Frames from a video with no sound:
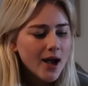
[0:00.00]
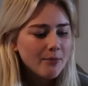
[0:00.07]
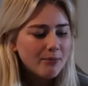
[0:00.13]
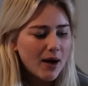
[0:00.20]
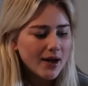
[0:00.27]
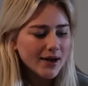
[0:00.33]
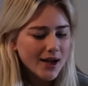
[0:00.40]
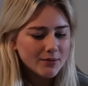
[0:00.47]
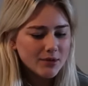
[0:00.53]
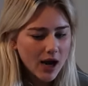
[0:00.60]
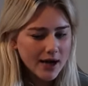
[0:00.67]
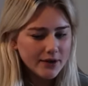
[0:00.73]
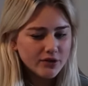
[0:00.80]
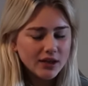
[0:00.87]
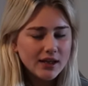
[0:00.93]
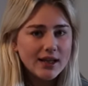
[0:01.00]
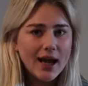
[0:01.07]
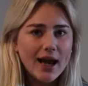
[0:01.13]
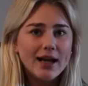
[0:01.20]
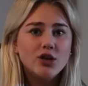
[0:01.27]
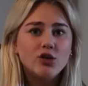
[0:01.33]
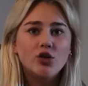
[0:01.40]
But I'm kind of really
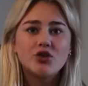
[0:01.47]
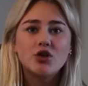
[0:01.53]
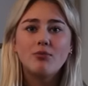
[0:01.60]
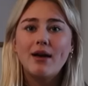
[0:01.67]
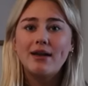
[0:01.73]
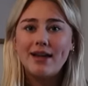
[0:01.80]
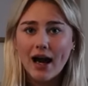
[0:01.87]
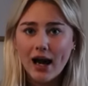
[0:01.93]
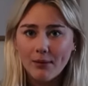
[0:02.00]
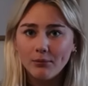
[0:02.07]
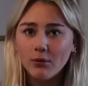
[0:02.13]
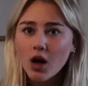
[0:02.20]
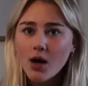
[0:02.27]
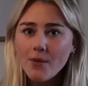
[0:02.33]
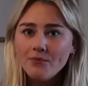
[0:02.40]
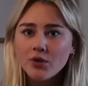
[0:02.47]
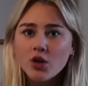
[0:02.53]
keen. You're also my camera.